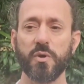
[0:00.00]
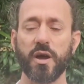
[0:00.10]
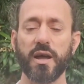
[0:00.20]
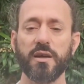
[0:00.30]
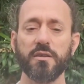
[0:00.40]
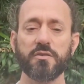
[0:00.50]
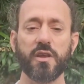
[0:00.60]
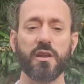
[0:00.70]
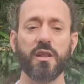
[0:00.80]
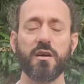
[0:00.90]
We are held
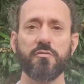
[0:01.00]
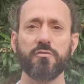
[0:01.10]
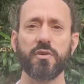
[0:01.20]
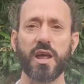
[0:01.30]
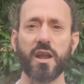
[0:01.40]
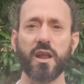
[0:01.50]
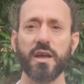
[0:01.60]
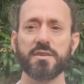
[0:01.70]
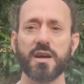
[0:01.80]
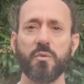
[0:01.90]
in love and
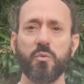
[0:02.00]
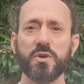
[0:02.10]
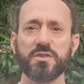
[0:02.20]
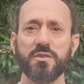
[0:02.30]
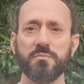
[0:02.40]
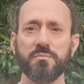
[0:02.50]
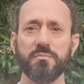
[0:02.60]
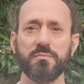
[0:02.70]
light and wisdom.